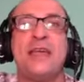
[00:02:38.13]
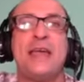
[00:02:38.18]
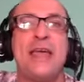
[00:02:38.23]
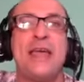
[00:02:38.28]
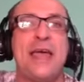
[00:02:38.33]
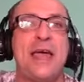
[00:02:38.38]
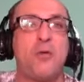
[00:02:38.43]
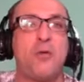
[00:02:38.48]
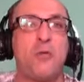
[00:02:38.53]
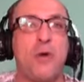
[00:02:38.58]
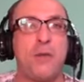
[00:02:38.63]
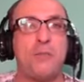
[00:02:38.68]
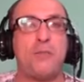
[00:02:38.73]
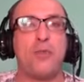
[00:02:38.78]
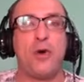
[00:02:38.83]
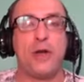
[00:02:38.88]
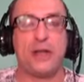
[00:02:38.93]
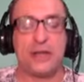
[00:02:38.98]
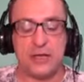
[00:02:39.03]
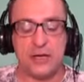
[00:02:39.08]
at one
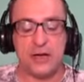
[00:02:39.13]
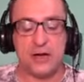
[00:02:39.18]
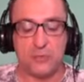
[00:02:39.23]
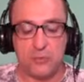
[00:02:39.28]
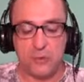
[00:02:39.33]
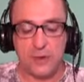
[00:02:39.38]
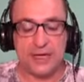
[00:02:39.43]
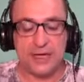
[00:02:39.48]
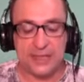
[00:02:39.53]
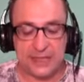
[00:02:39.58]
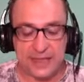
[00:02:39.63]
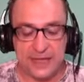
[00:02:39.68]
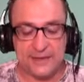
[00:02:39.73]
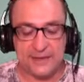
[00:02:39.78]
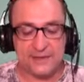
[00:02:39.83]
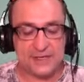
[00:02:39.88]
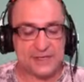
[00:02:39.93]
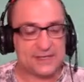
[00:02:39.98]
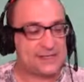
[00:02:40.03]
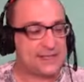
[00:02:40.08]
point, when he
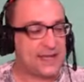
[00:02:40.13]
leaves his